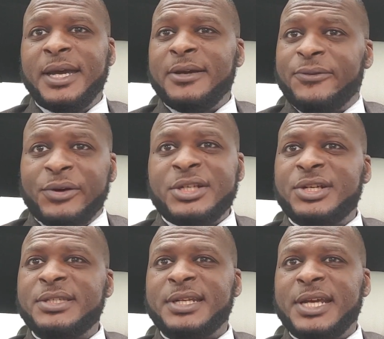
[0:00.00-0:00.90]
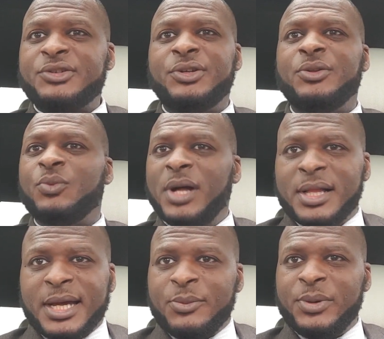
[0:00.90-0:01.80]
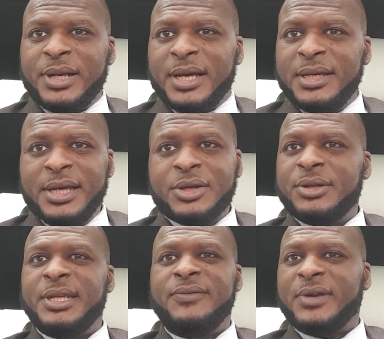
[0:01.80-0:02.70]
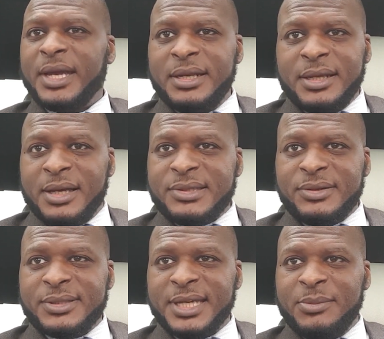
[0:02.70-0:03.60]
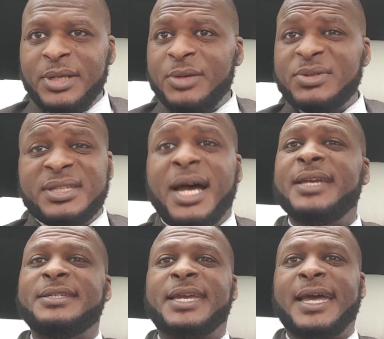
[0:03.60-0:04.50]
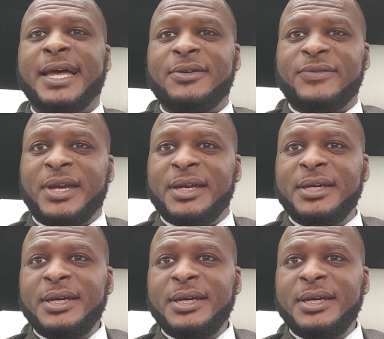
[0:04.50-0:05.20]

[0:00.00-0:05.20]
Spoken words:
French international, World Cup winner, couldn't even get in the Arsenal team, and he was dying to get out of here.